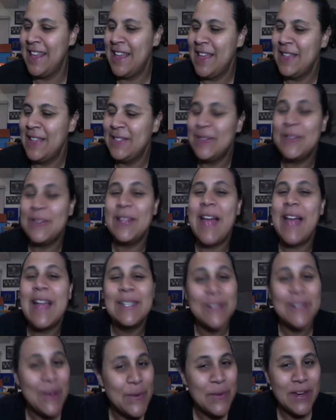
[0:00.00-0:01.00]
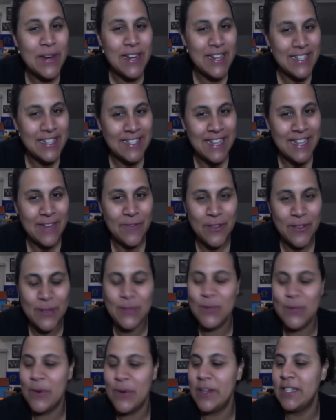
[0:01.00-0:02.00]
So the last song we're going to sing for
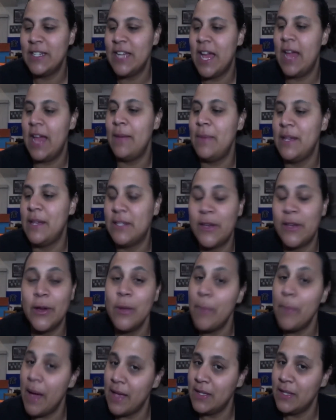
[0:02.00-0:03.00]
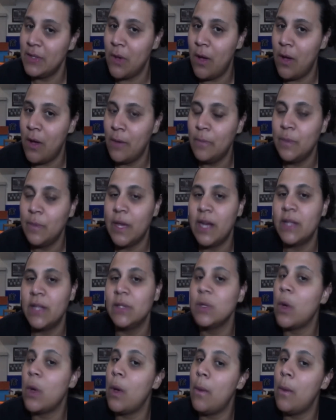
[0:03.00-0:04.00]
this story time is our goodbye song, and
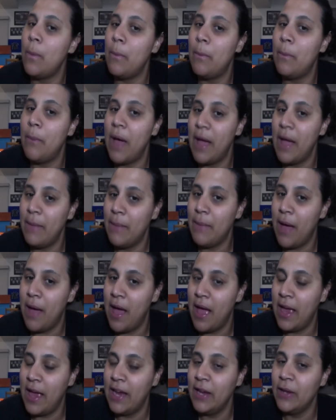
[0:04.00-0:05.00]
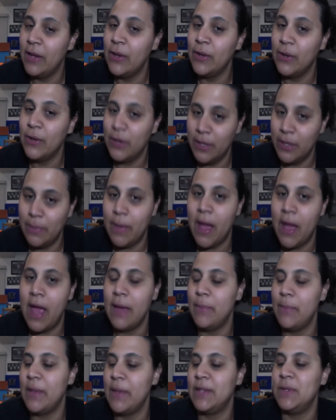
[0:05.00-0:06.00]
it's called Bye Bye,
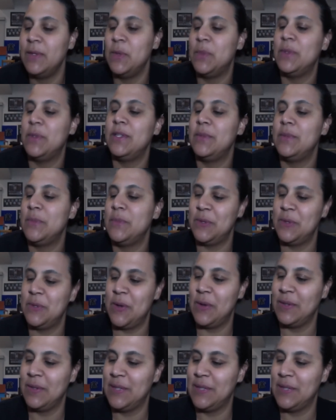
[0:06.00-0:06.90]
Goodbye by Super Simple Songs.